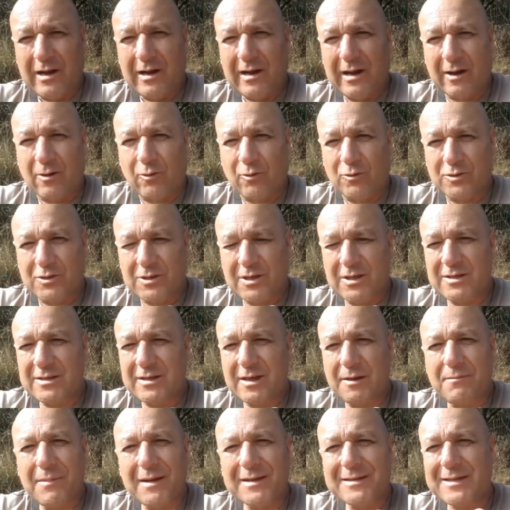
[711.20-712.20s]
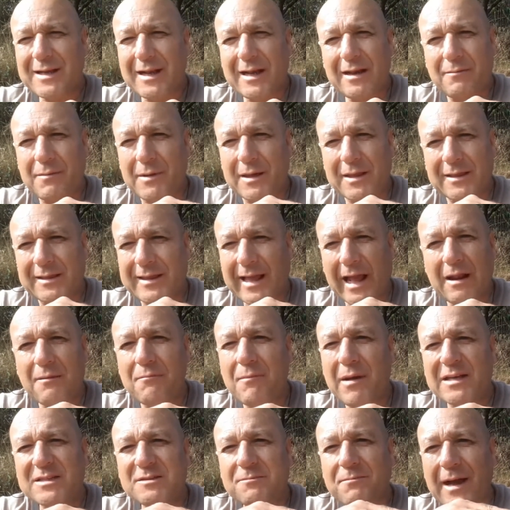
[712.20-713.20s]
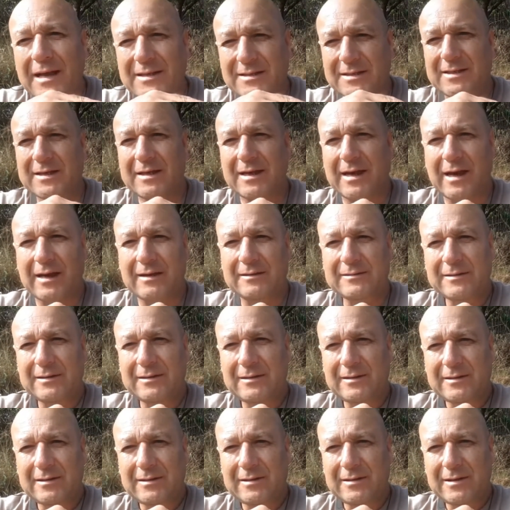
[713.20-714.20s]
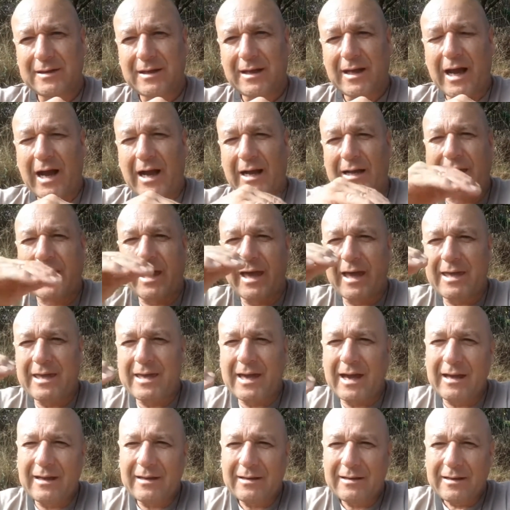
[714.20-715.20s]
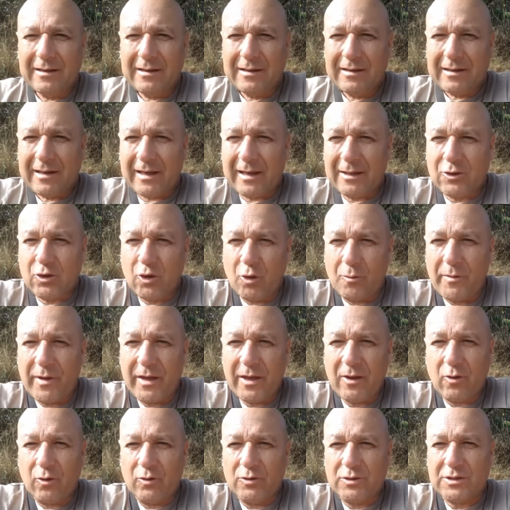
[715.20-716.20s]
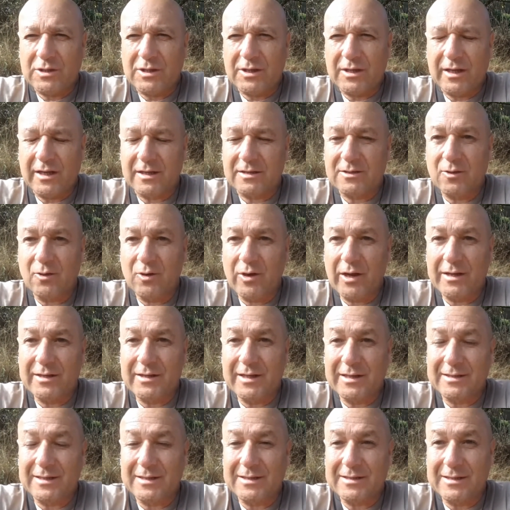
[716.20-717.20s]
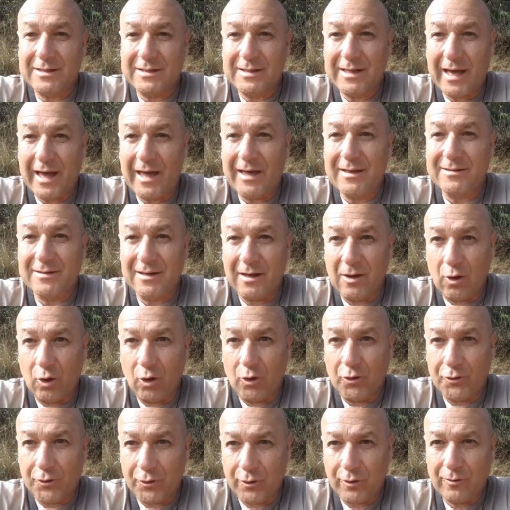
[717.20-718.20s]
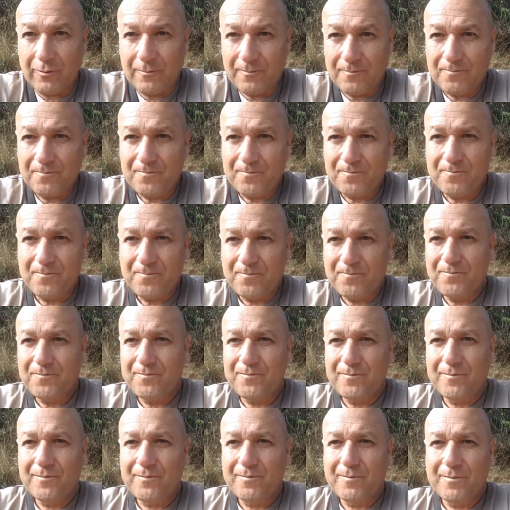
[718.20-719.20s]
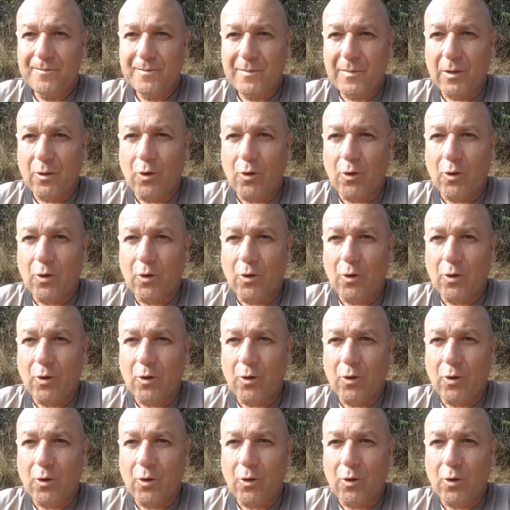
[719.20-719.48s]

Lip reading: and starting with the most elemental and basic, that one that says that you take the consideration of other